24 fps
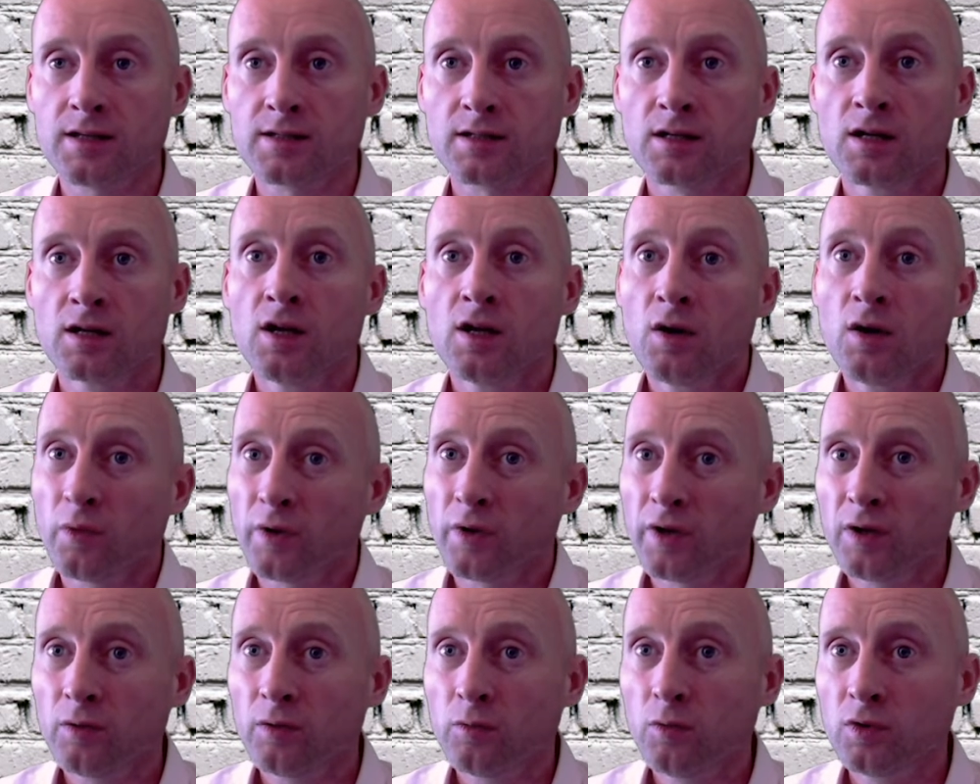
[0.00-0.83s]
We don't want
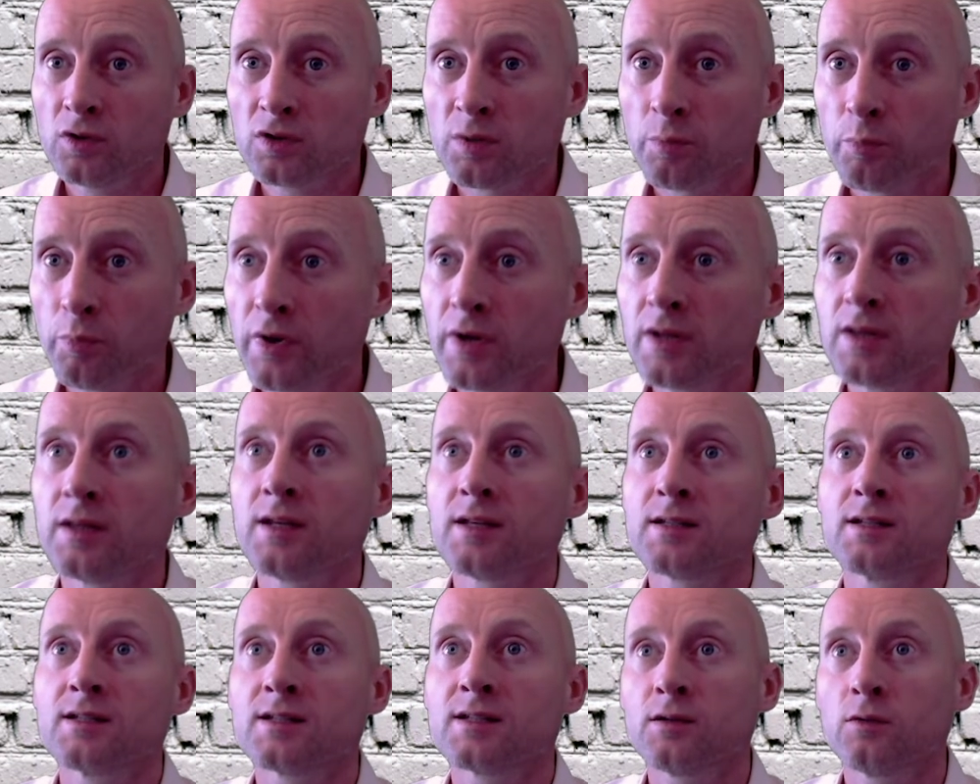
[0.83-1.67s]
to print this
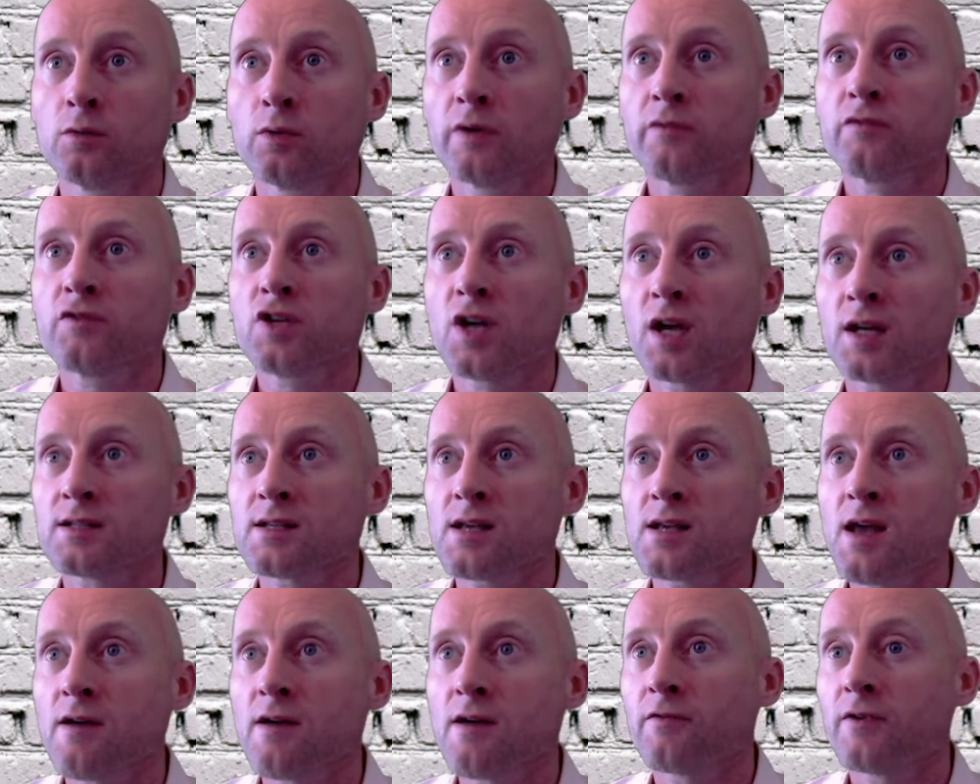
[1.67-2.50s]
until we've checked
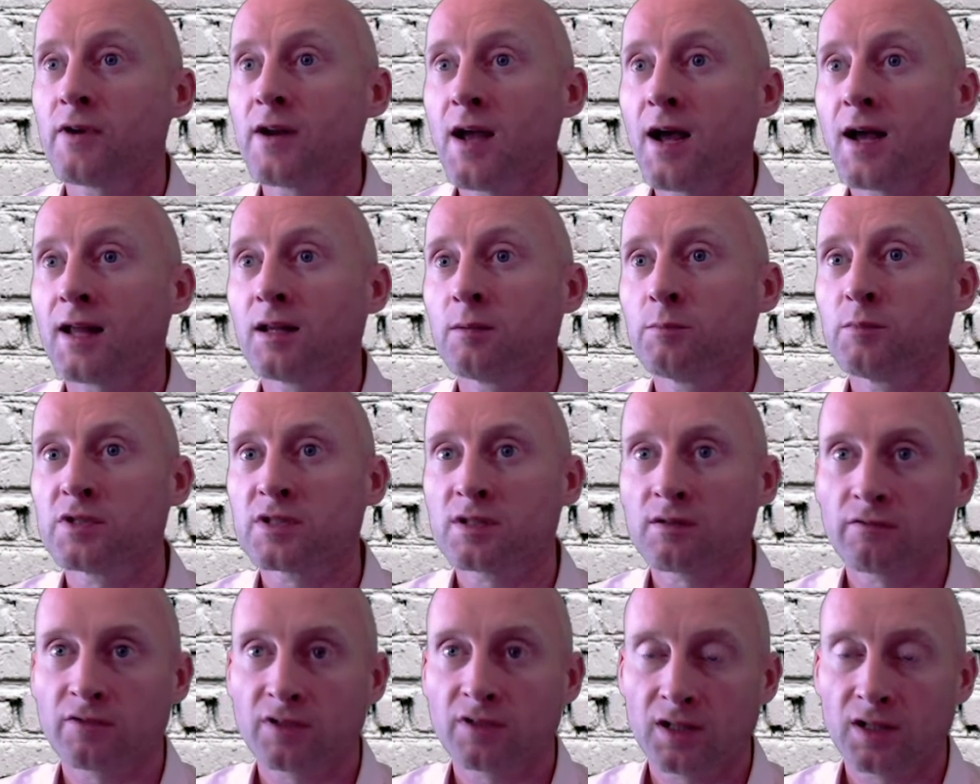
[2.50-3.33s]
every element of the
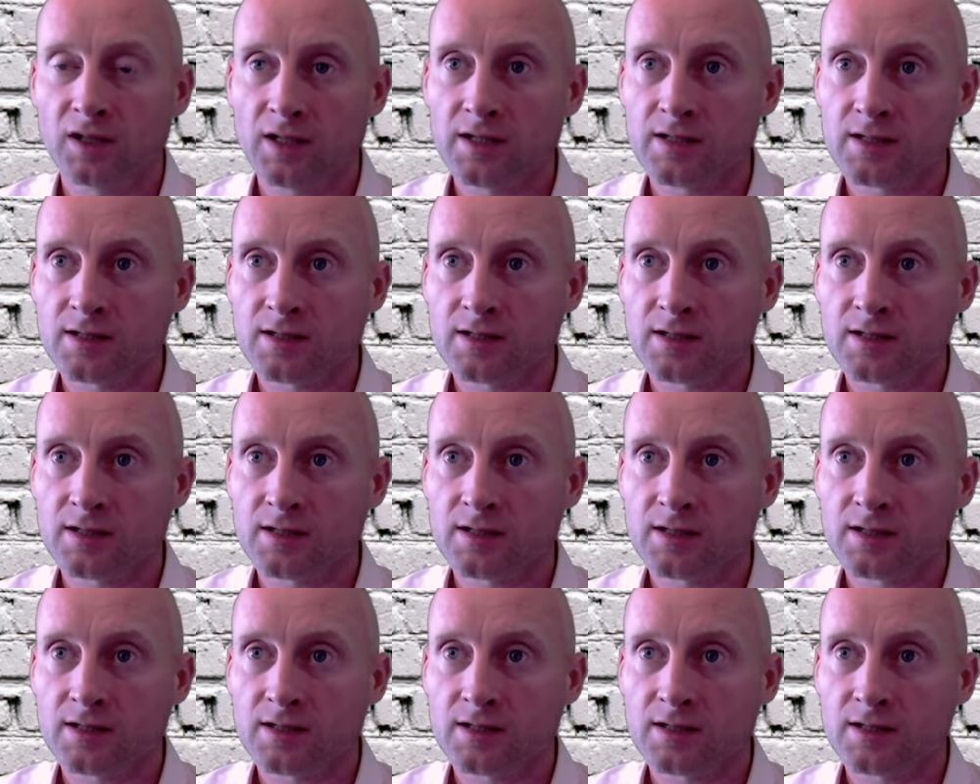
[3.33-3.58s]
list.